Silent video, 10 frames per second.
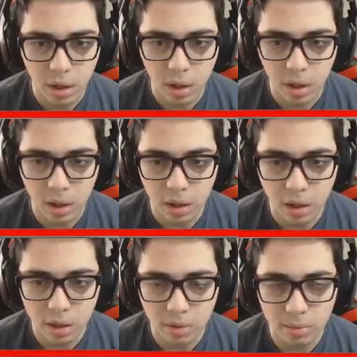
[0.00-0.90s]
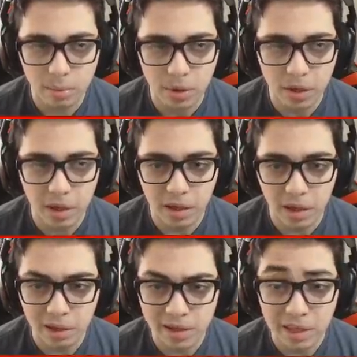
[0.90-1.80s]
Um, but I'll
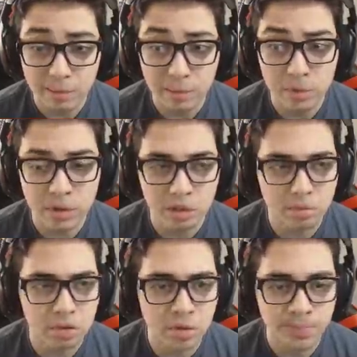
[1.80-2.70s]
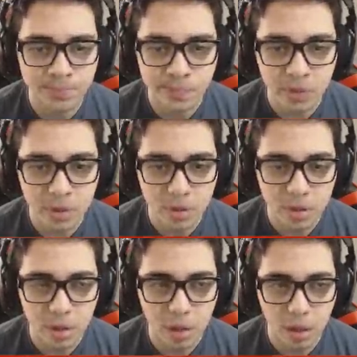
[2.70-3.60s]
link it down in the description.
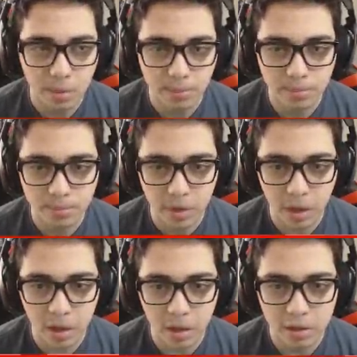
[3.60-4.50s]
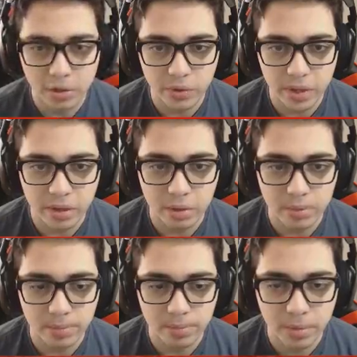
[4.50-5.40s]
Uh, so yeah,
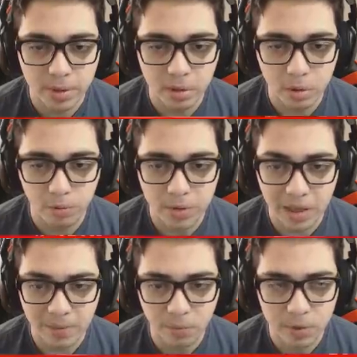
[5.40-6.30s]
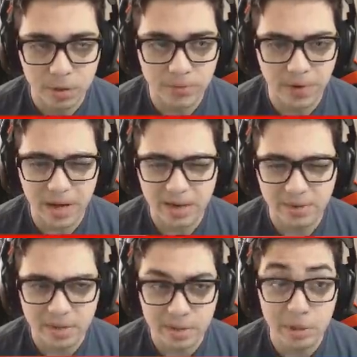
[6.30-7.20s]
but hopefully the Kap forty-five.
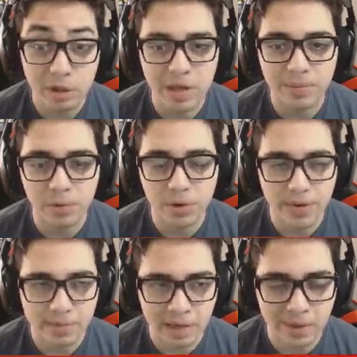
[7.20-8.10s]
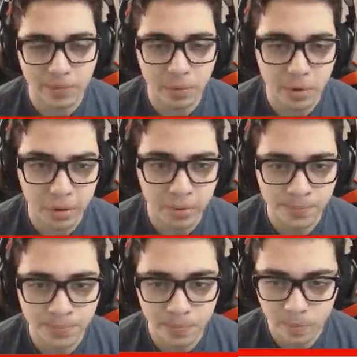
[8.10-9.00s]
It's gonna be called Kap forty-five, not Kap
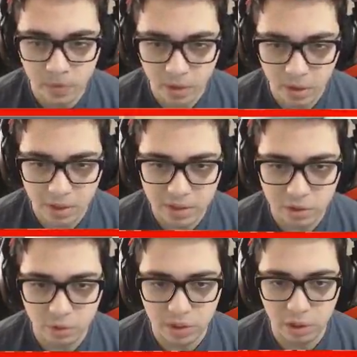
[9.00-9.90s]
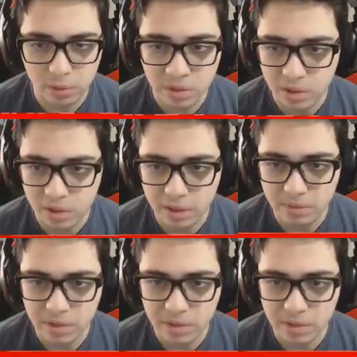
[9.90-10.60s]
forty. As you guys know, like they always use the names and